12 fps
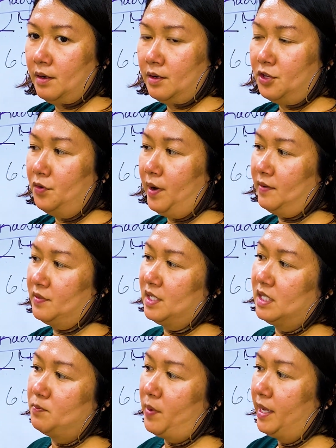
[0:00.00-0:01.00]
you have to
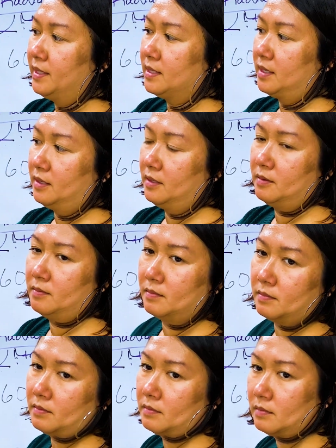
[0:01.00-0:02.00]
space it,
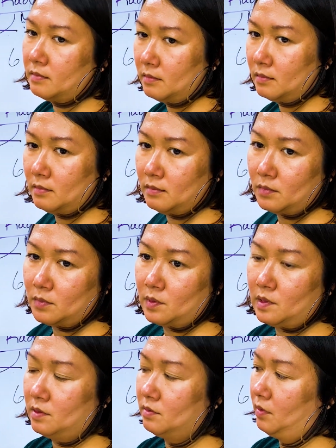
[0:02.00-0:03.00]

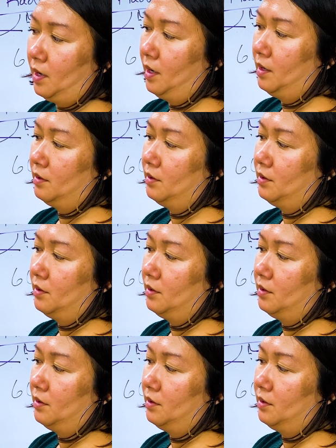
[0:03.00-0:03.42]
right?